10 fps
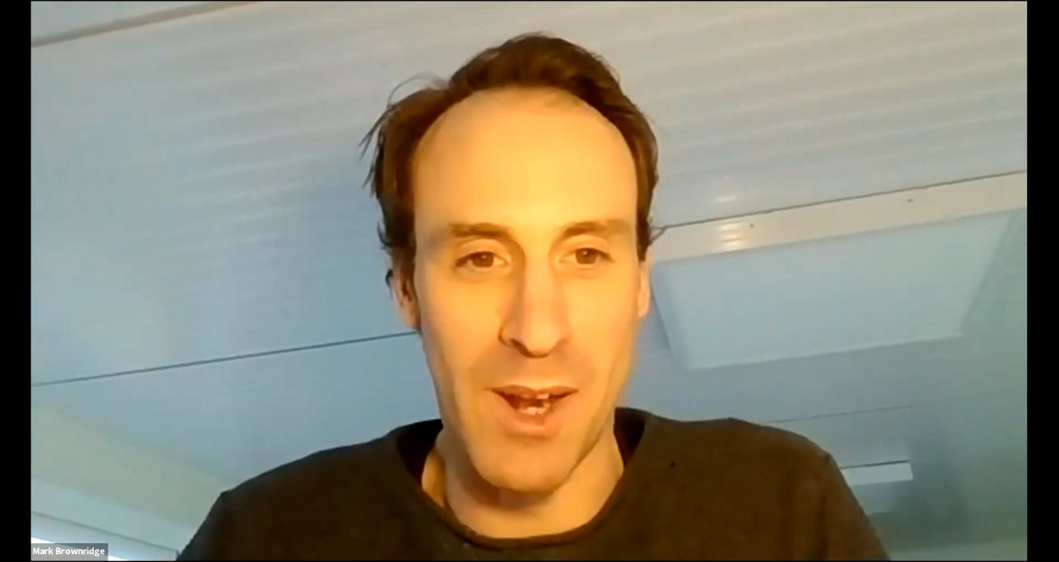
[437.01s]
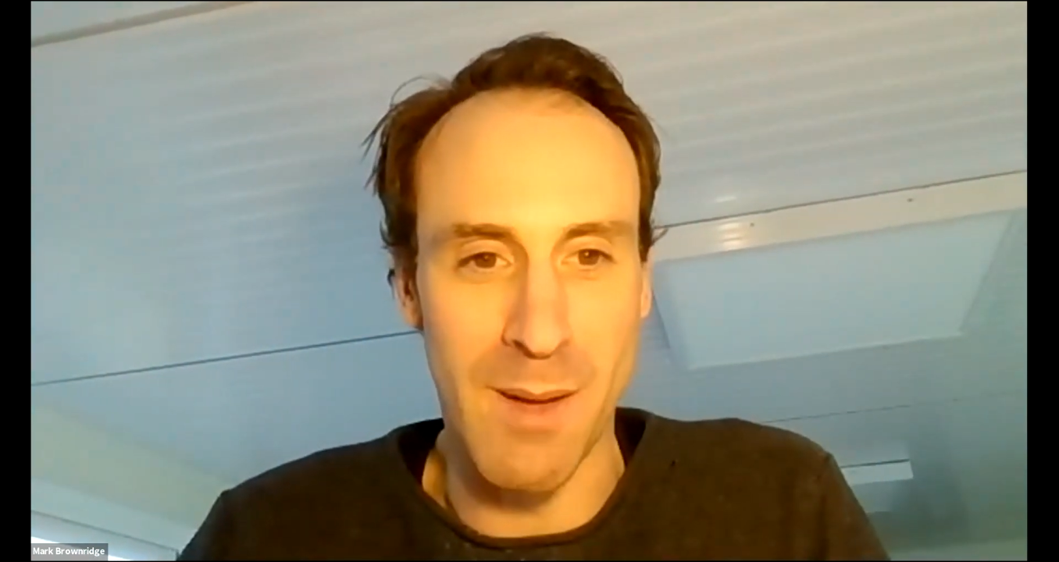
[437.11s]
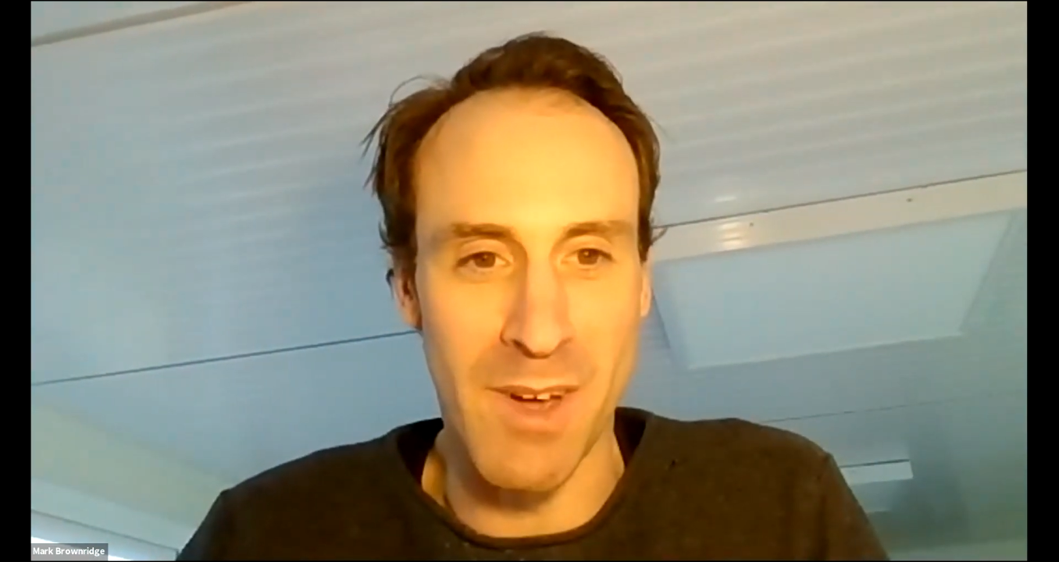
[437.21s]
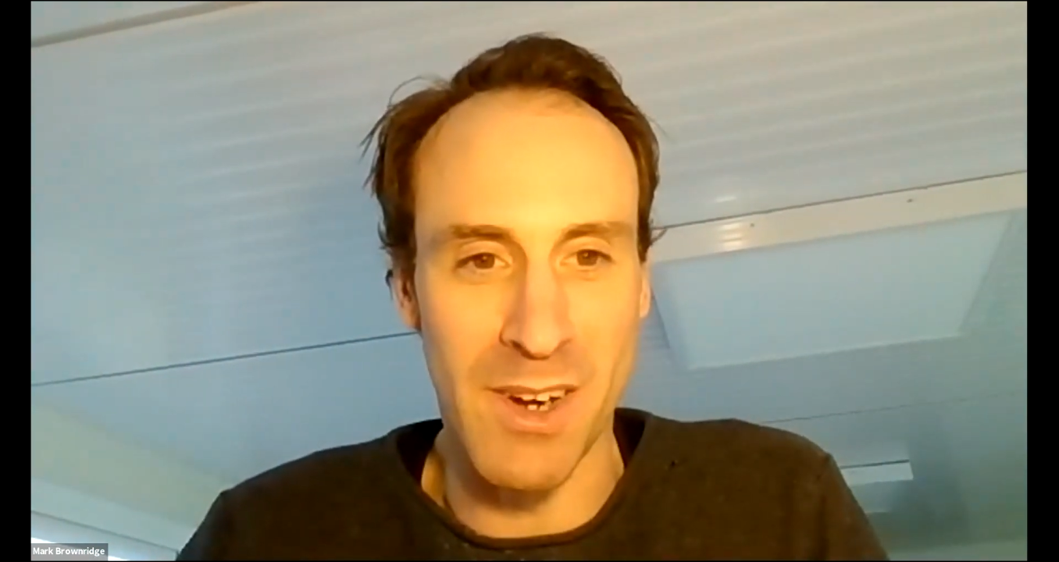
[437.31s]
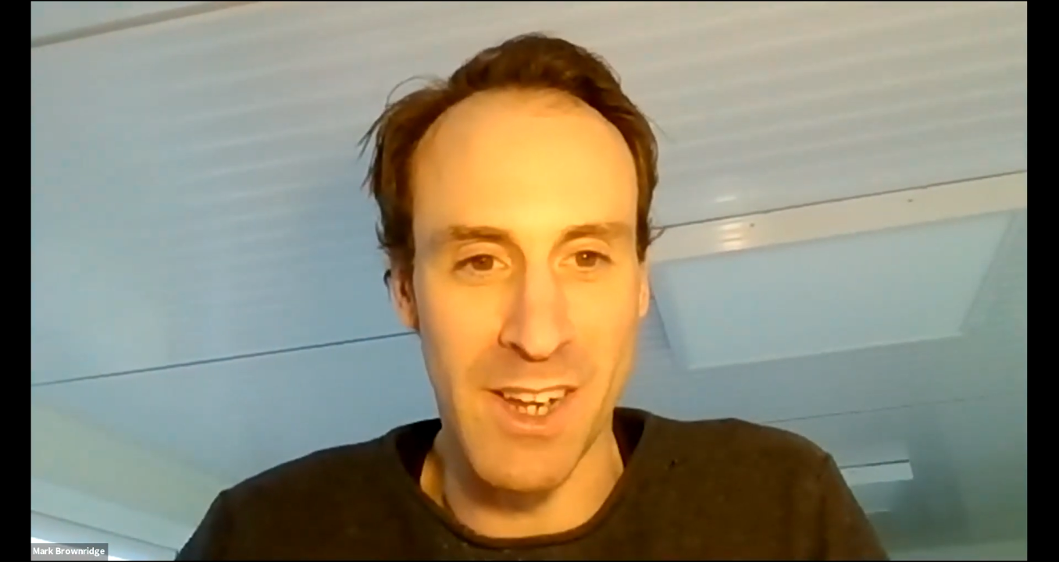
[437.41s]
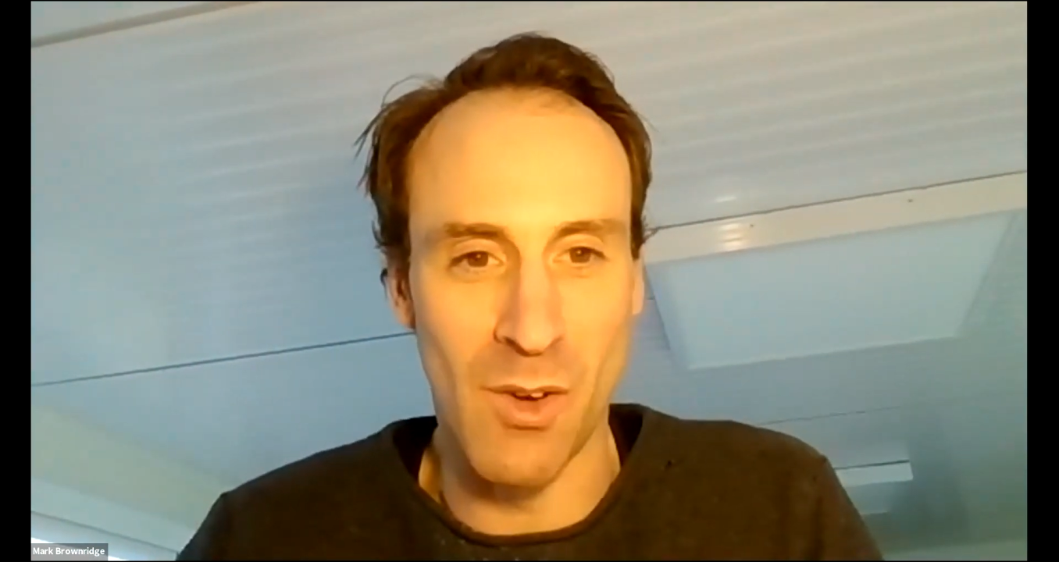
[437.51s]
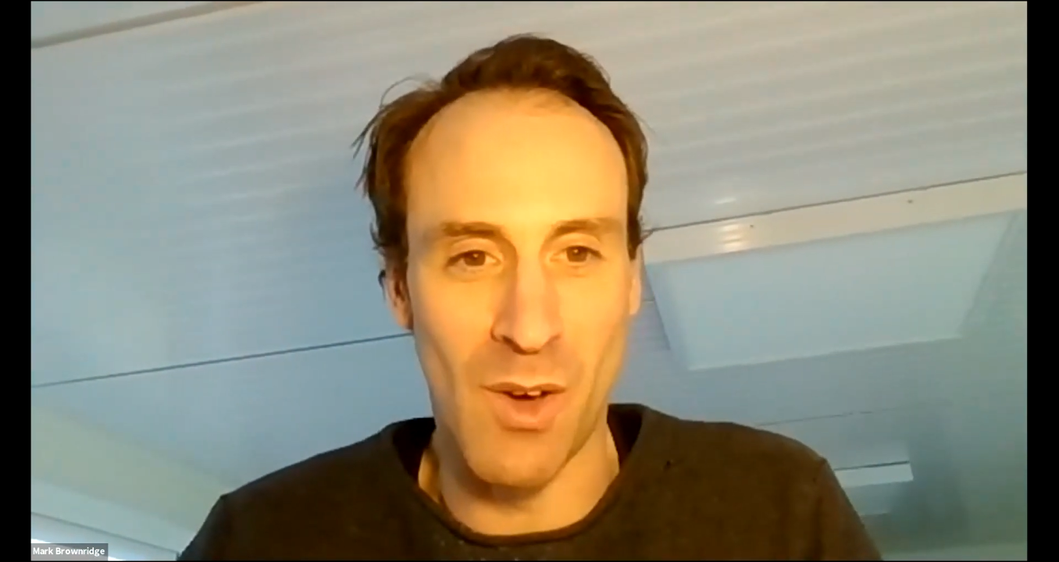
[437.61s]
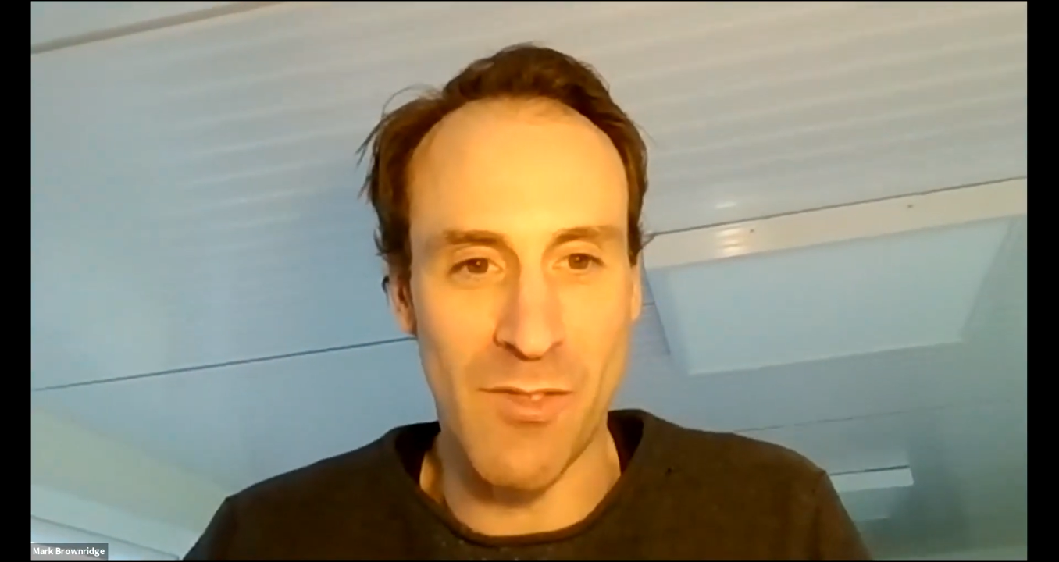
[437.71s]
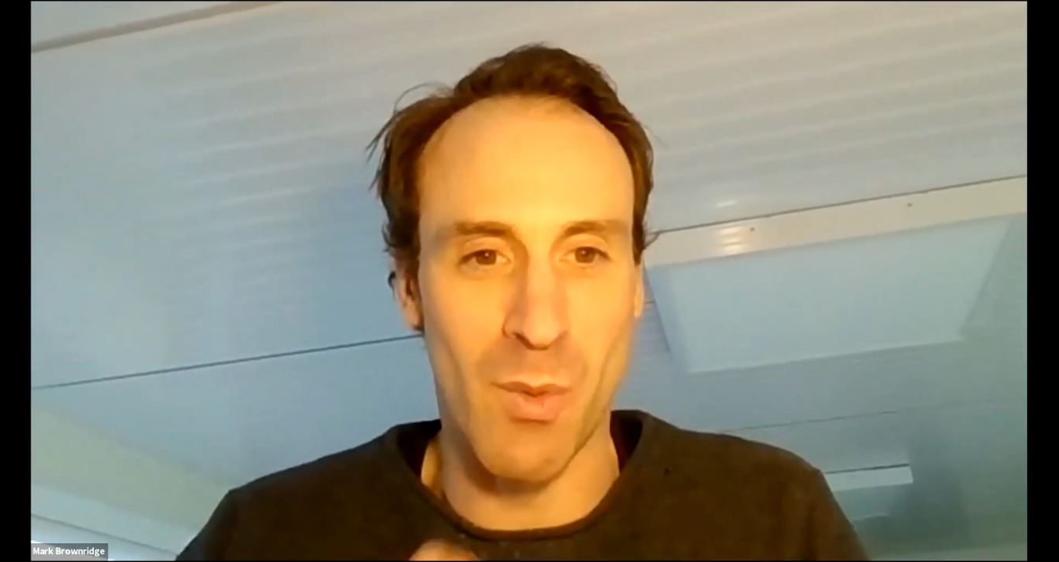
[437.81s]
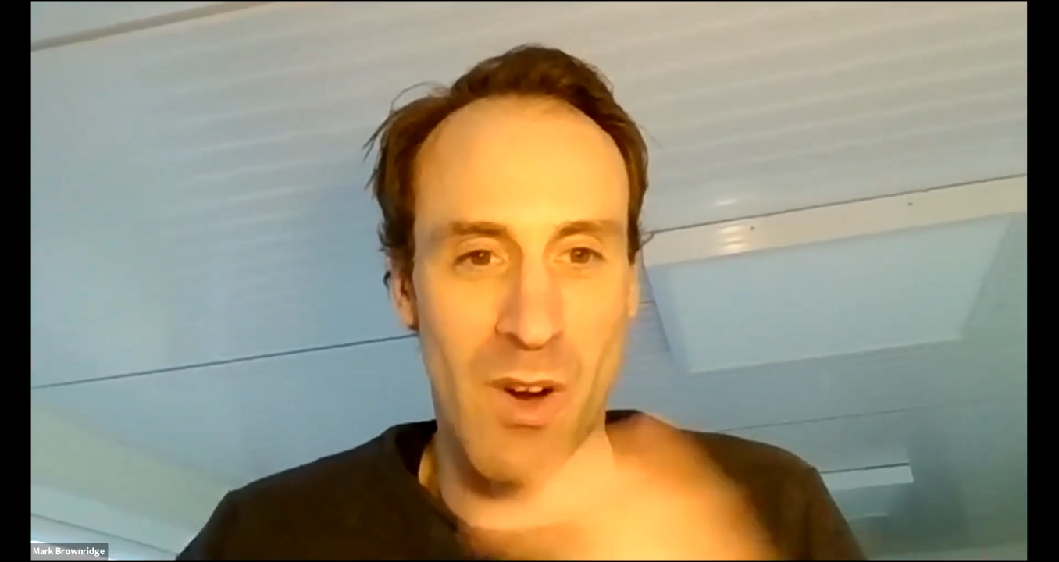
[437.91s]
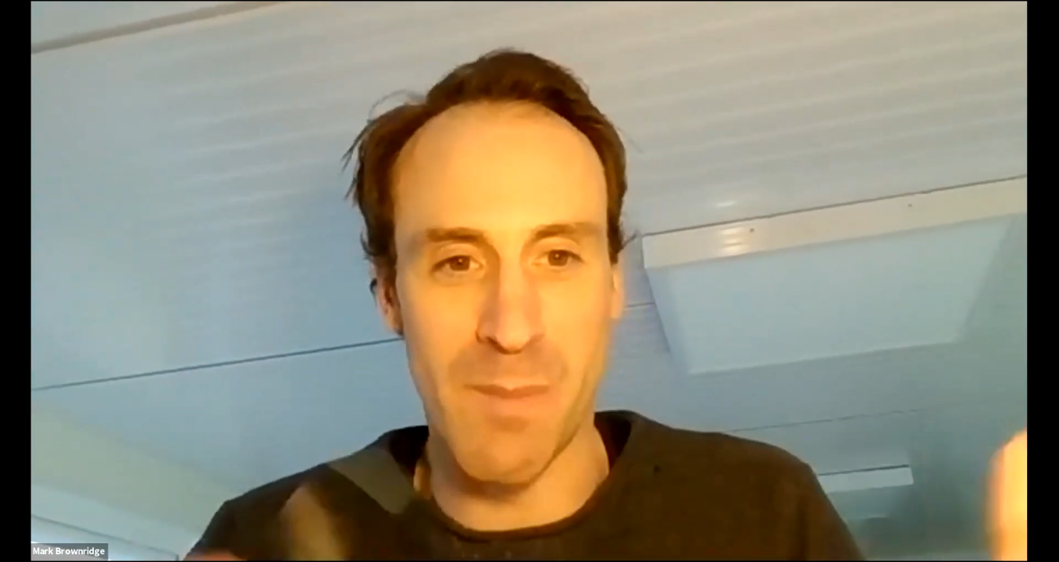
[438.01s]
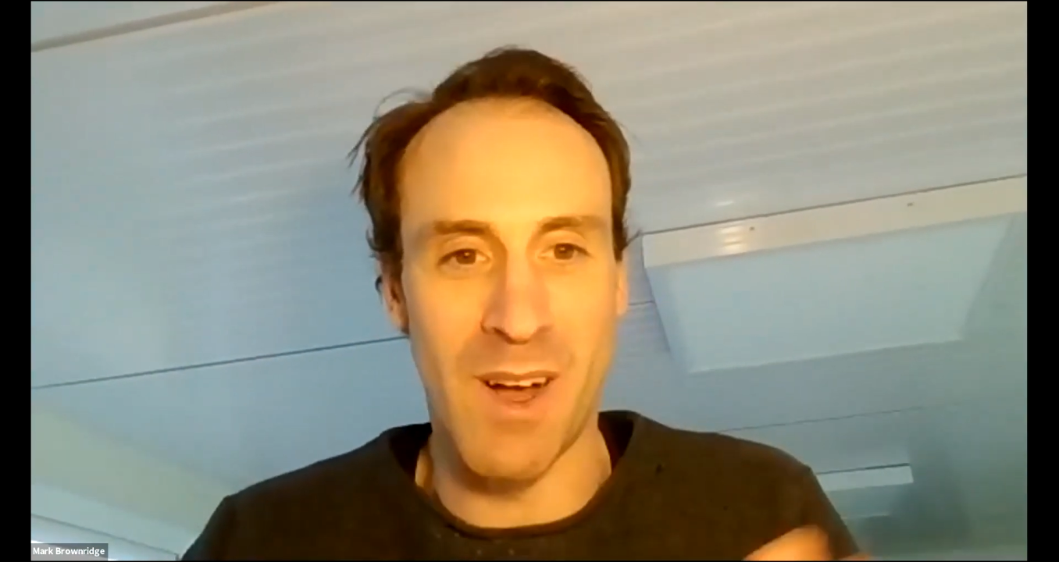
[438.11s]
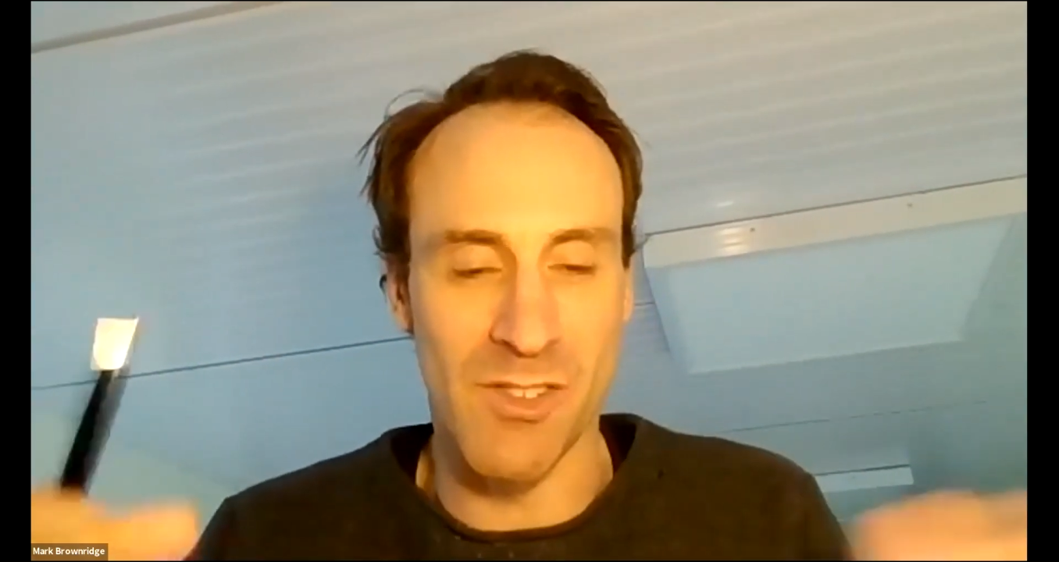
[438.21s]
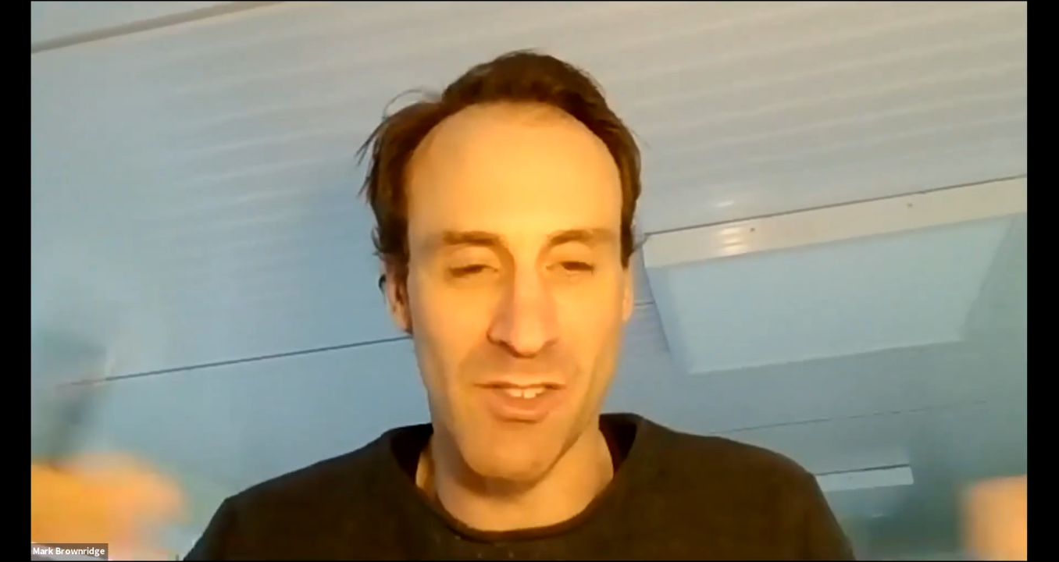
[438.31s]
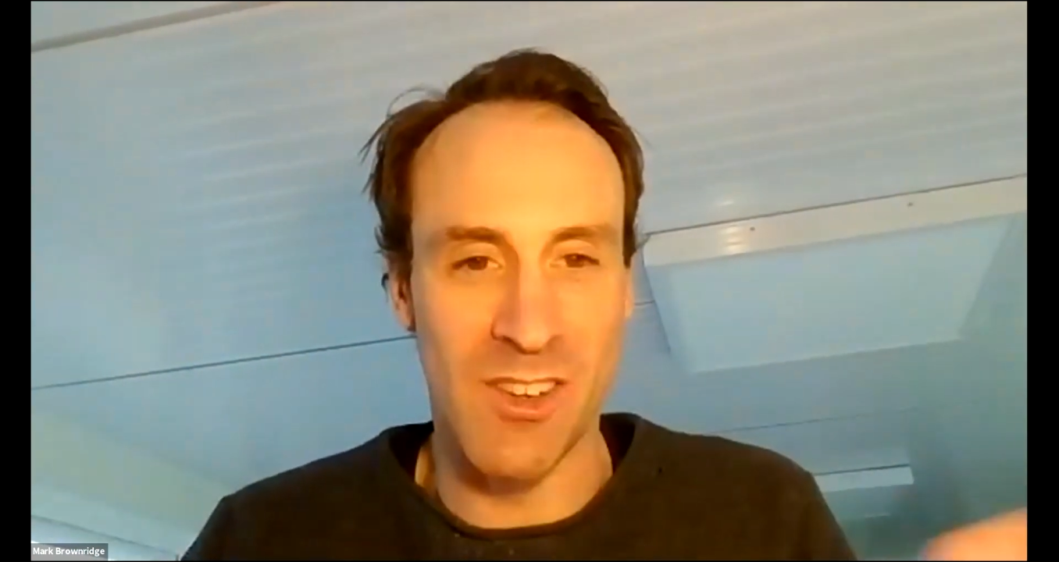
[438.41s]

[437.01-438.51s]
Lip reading: that money and not have to worry about